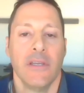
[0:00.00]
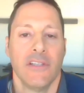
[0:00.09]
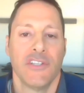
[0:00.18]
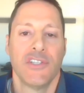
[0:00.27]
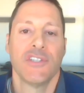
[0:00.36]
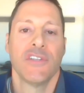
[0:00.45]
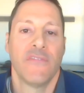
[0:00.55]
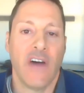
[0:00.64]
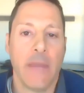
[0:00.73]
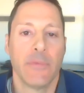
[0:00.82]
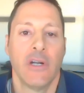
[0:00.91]
This is a
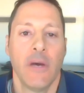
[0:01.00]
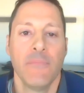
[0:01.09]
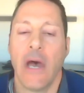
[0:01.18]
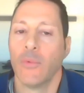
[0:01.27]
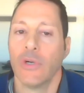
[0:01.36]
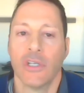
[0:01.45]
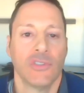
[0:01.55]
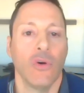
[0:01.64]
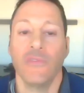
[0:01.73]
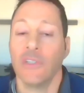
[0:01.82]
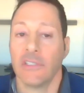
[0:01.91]
fiber hub that works
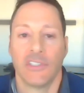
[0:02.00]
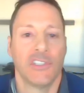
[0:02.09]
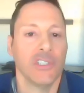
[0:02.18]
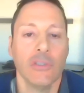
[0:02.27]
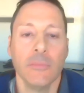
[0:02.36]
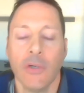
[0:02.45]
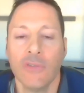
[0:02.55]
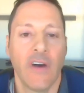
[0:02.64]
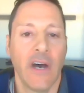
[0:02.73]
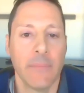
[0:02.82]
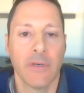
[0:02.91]
over a single mode
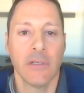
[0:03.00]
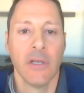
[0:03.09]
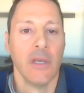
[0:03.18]
fiber.